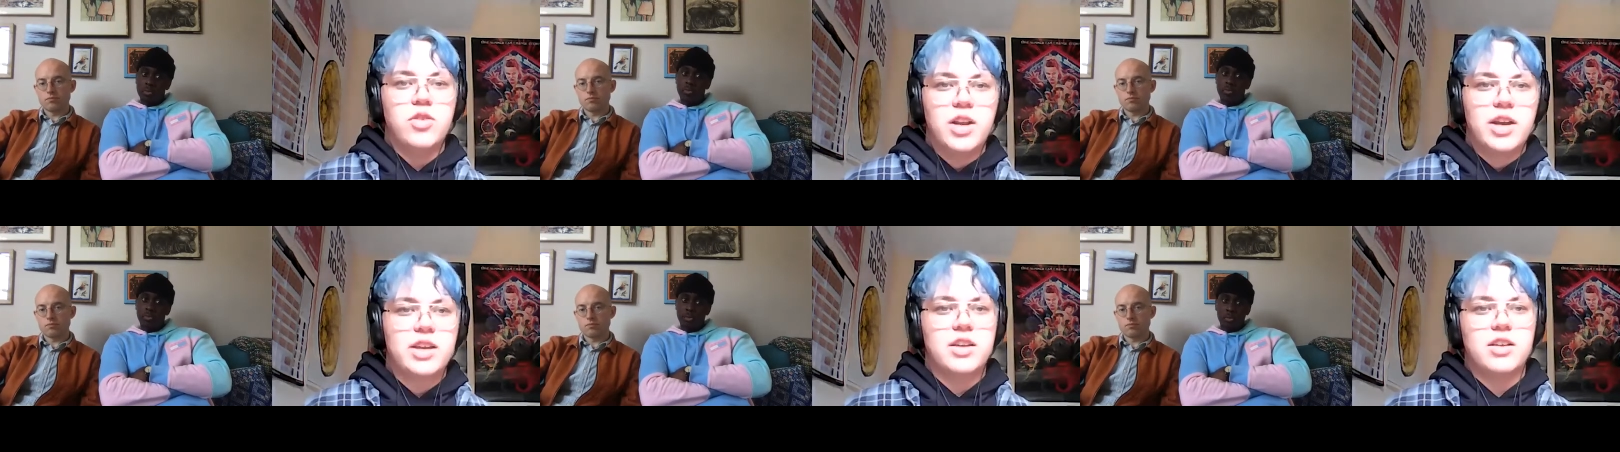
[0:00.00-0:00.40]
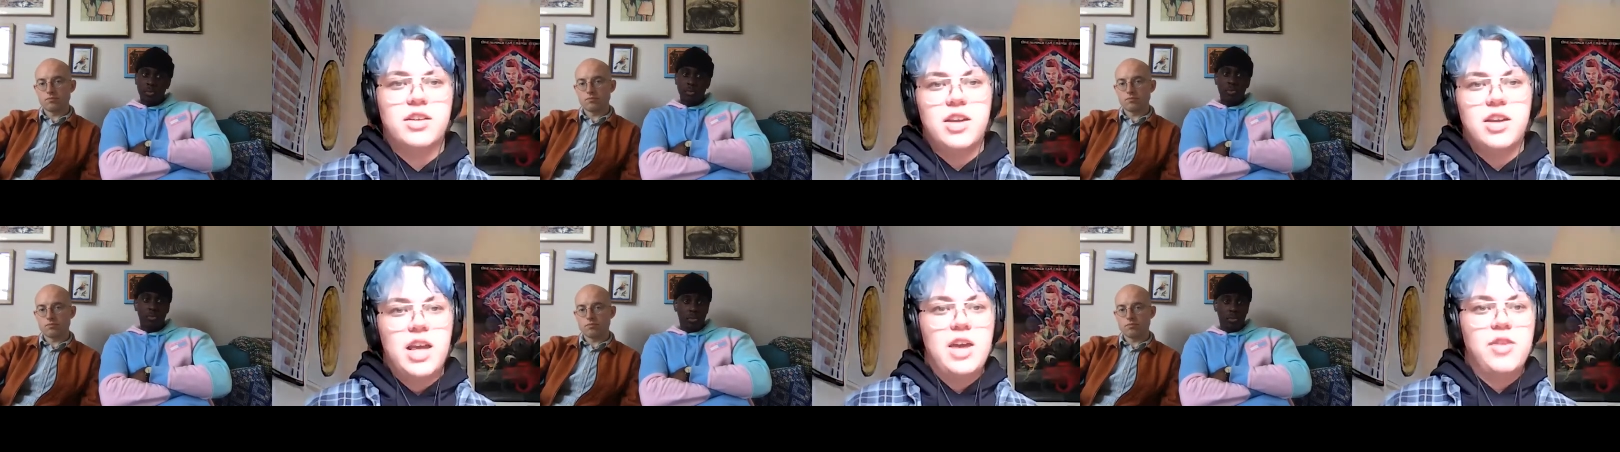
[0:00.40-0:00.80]
Speaker 1: Like,
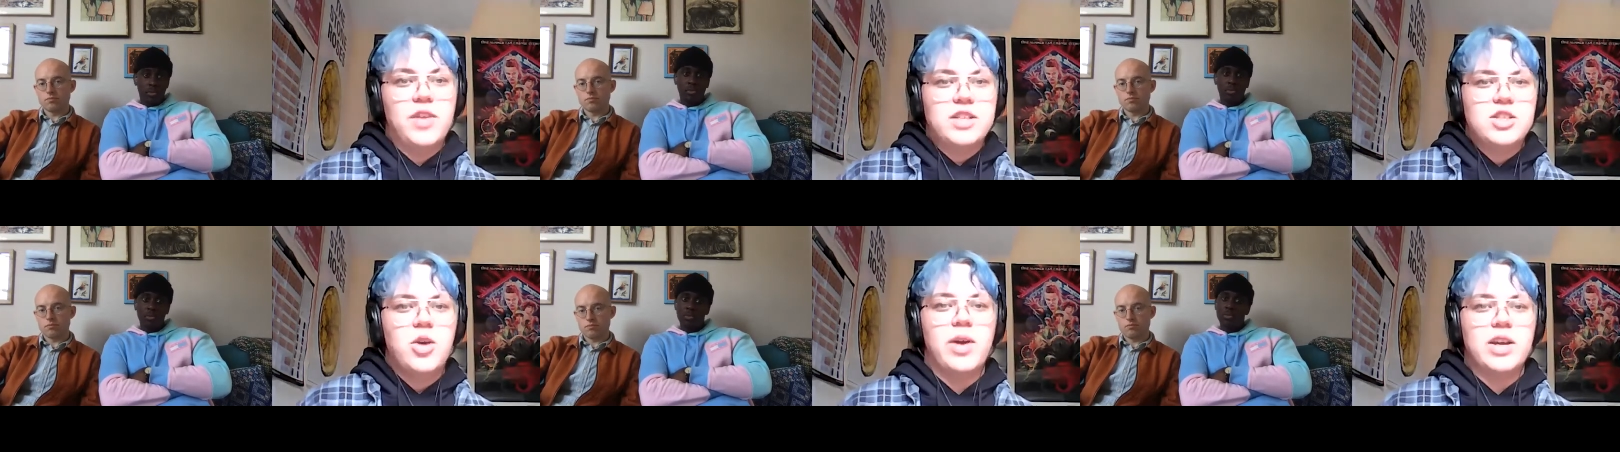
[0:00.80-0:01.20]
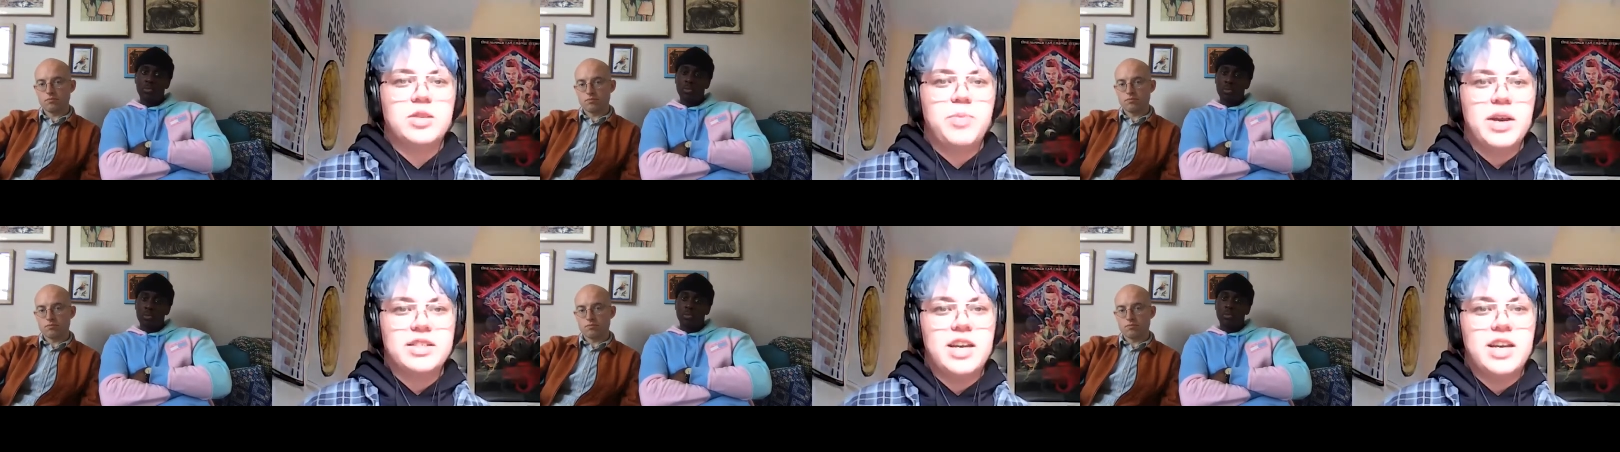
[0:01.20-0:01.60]
if there's no
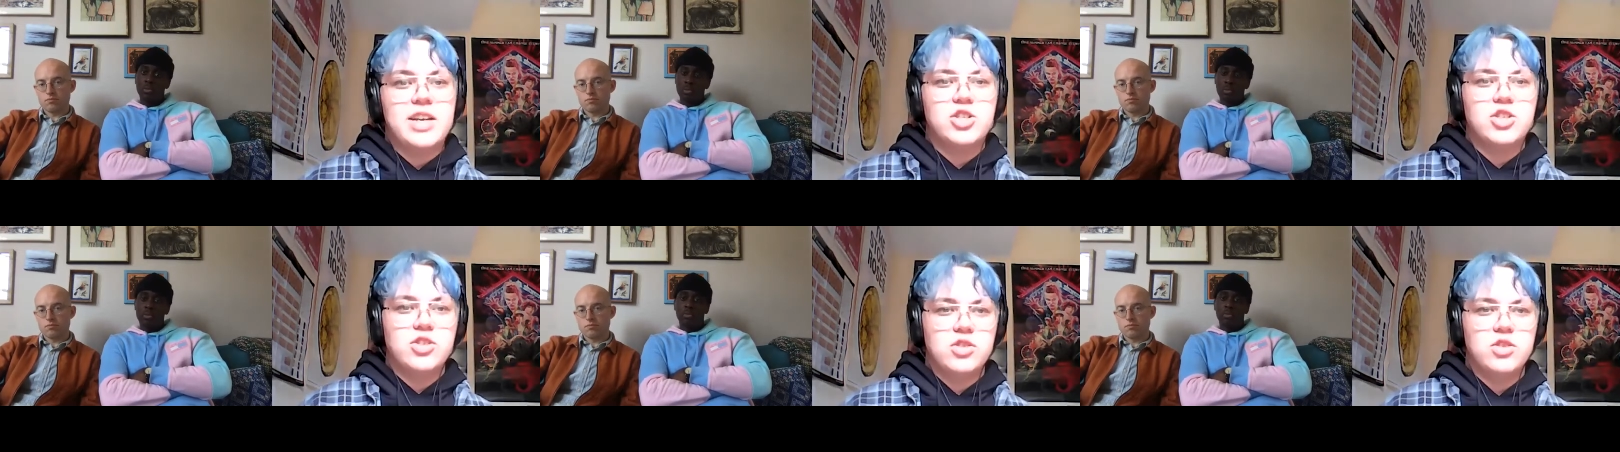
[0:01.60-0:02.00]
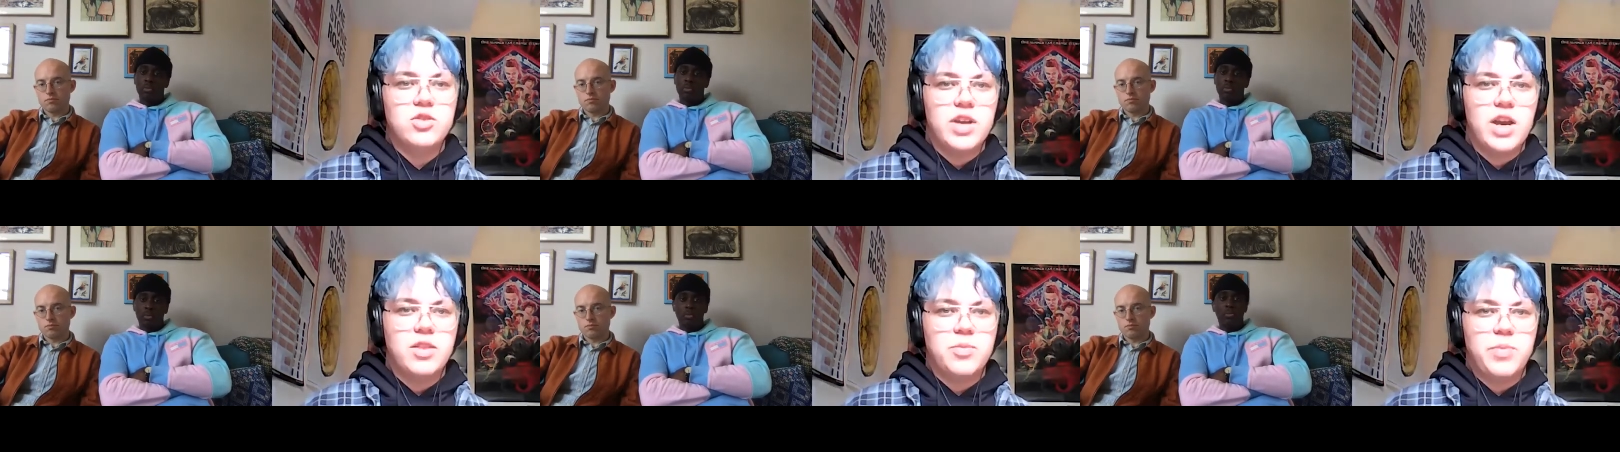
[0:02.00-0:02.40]
expectations, you
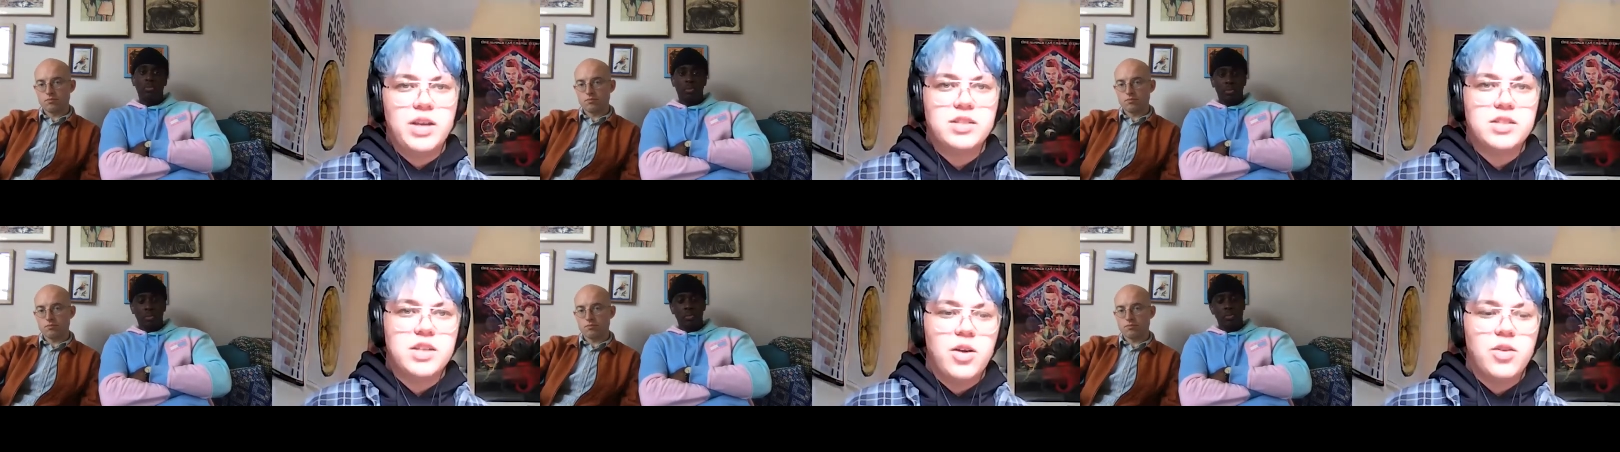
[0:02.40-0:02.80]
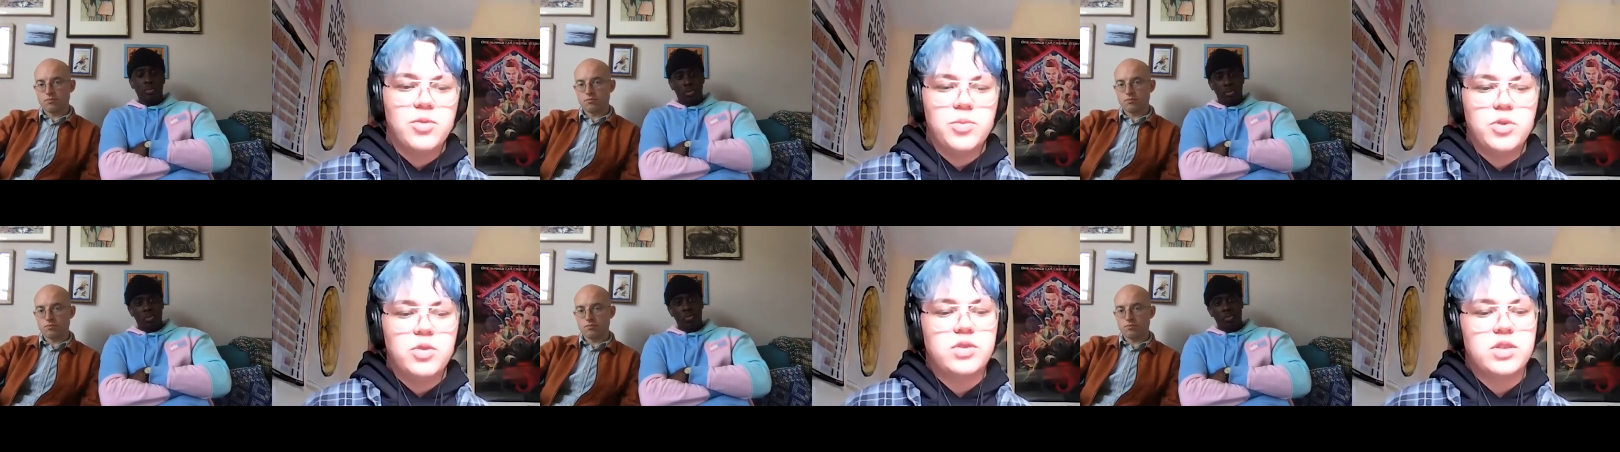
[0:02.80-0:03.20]
get the best out of the
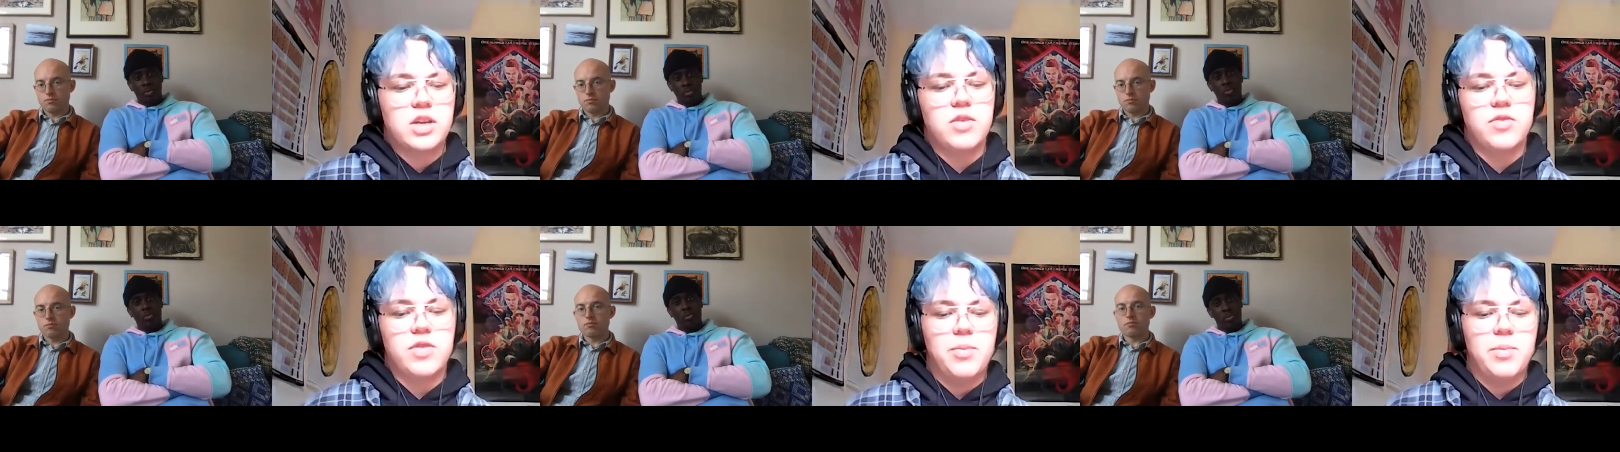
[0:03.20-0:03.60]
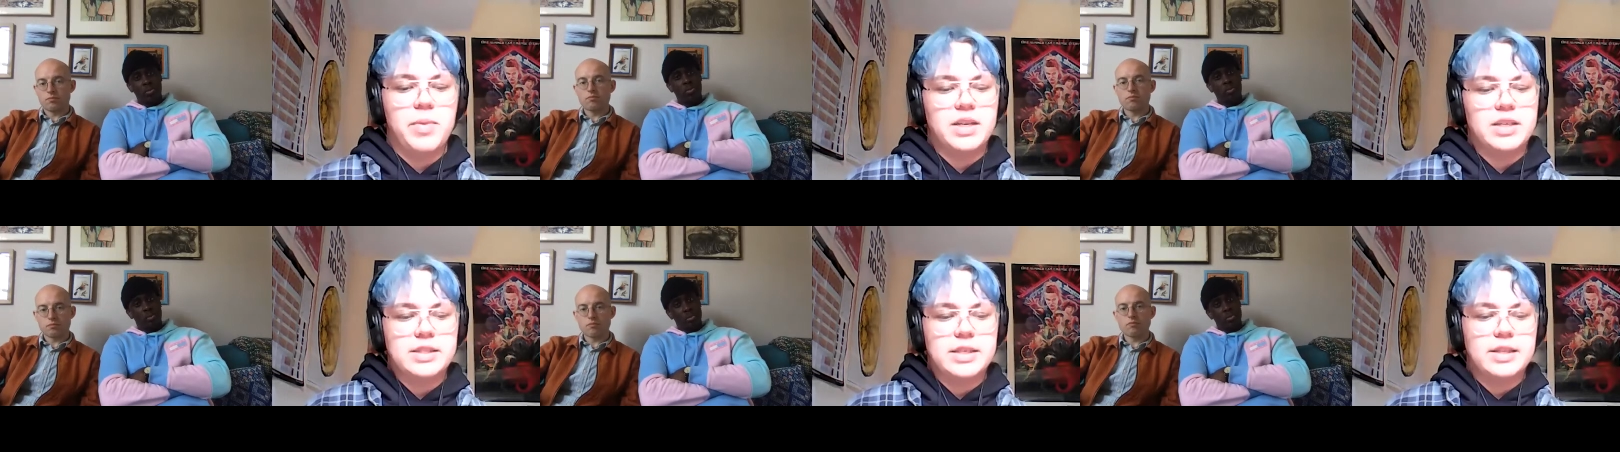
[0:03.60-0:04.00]
music, if that
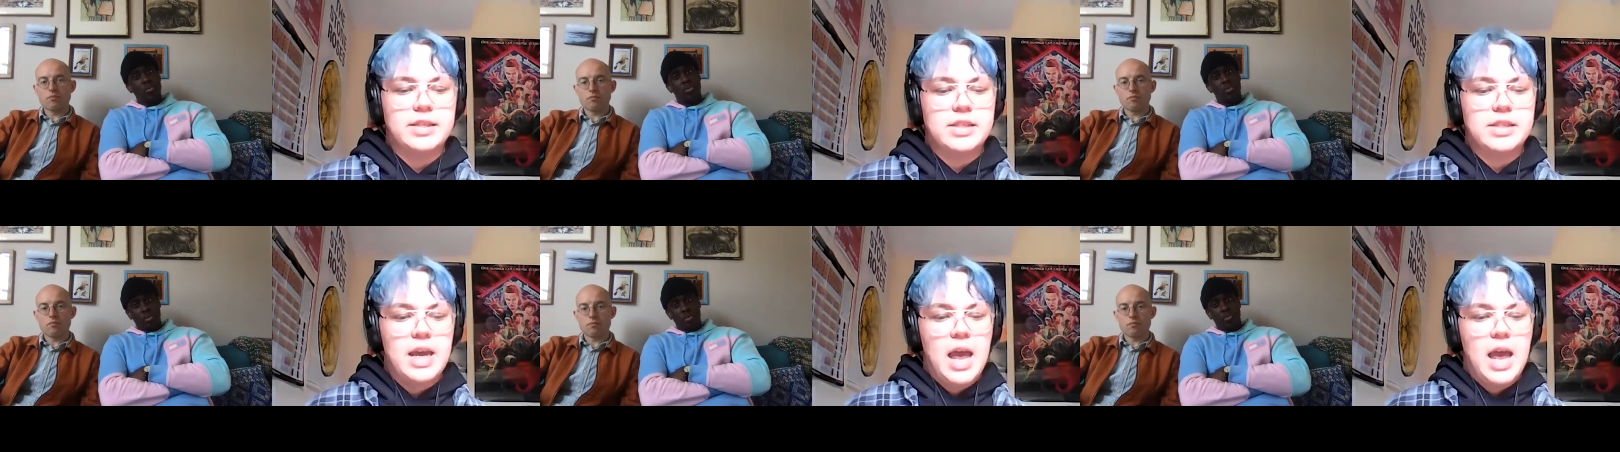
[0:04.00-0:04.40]
makes sense.